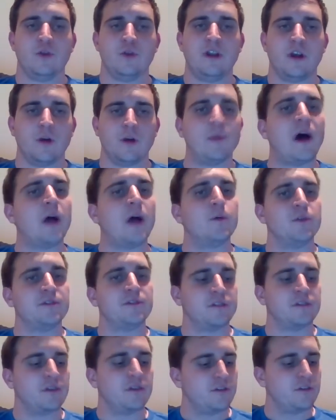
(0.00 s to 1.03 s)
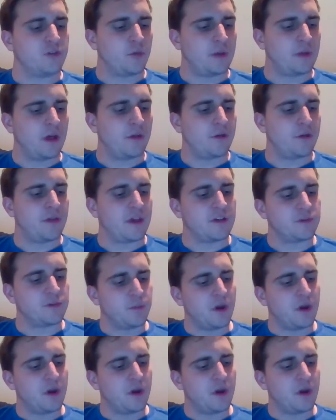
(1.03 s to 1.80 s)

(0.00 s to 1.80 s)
reading our Bibles and so many other things.